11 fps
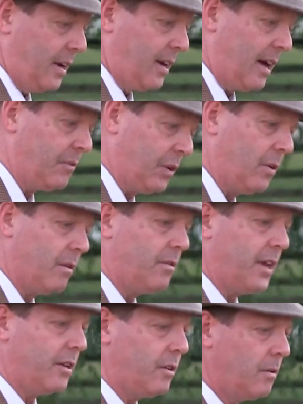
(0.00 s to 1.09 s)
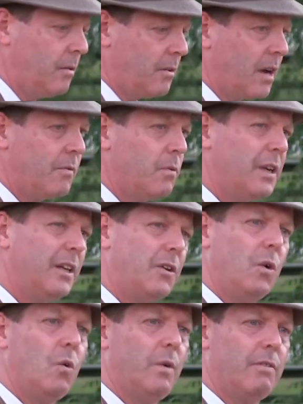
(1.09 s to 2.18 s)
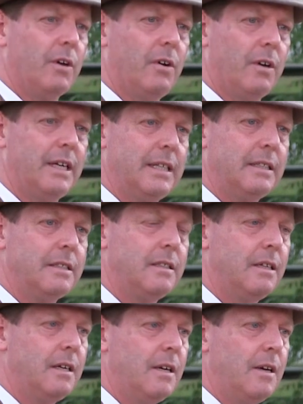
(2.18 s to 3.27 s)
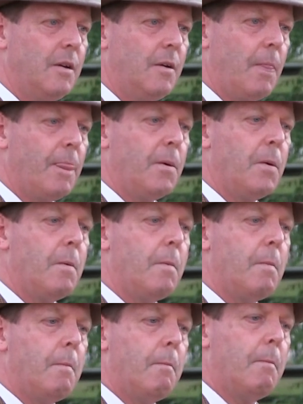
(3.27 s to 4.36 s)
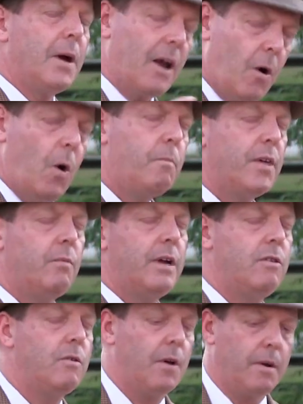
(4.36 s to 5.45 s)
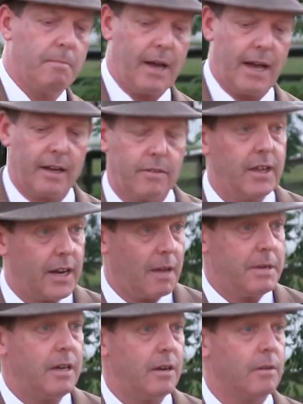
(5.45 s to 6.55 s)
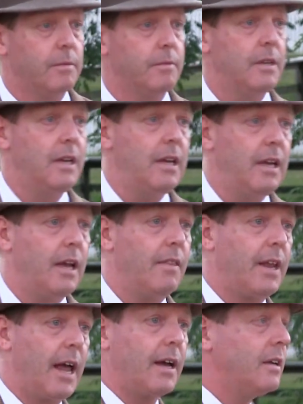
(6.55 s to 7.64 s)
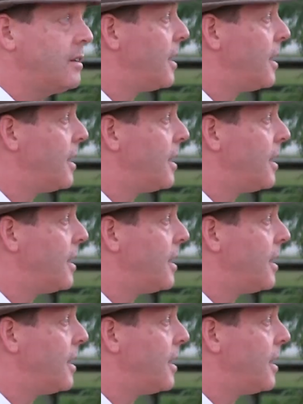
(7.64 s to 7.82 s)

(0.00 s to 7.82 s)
And I've learned that you never really know when they're going to end. But I hope that when you come back that I'm here and that I can